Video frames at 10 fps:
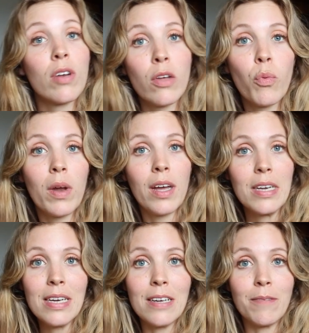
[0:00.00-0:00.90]
that's what I
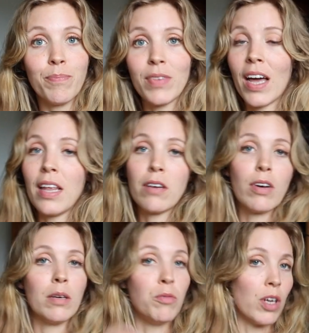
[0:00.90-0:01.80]
did. I let a
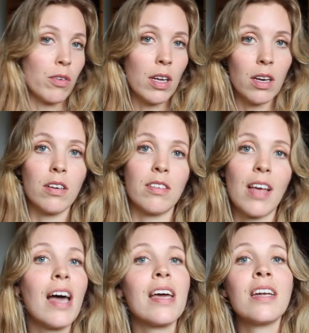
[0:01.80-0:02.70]
random generator
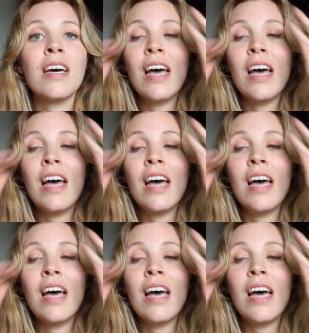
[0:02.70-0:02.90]
decide.